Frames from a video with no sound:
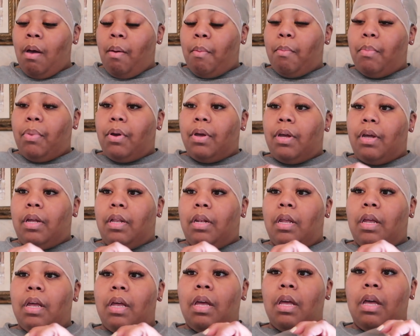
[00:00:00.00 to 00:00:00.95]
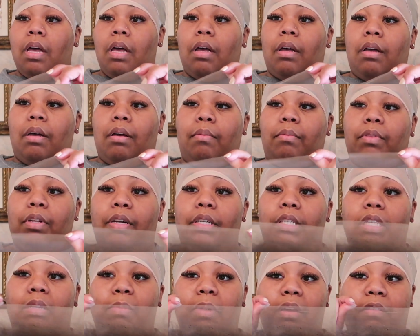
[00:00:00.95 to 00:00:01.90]
But
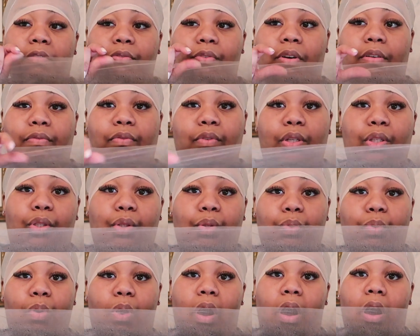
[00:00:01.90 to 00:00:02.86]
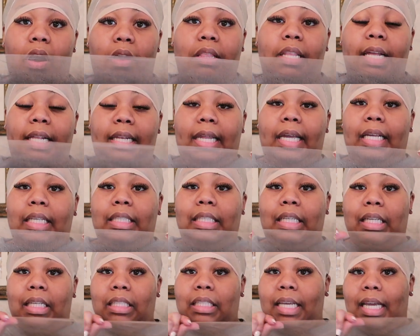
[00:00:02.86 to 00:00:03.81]
13x4 frontal, all their lace
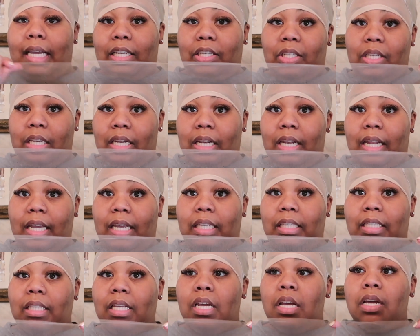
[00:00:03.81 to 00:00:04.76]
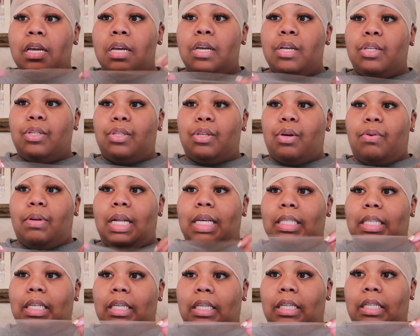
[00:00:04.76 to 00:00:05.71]
is HD lace, so
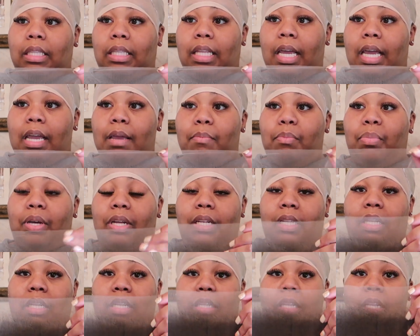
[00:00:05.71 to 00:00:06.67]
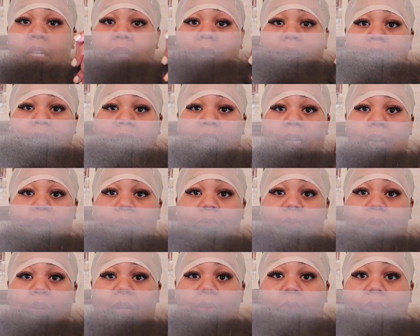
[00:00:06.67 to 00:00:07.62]
that's a good thing. But the lace is like
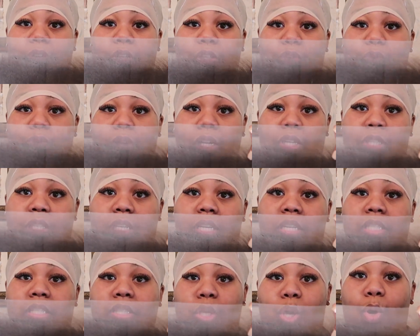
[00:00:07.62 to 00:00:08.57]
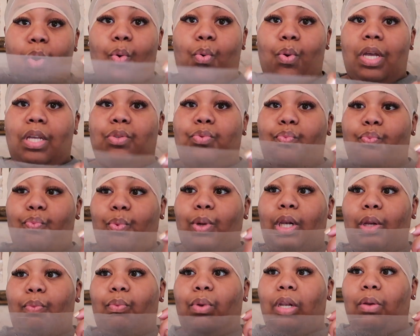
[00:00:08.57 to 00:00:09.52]
really stretchy, so it's
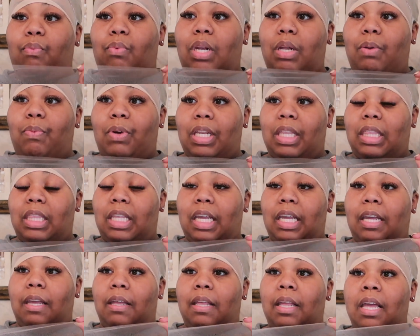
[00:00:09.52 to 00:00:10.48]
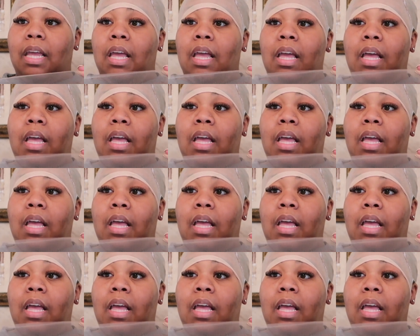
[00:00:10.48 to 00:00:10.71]
really thin.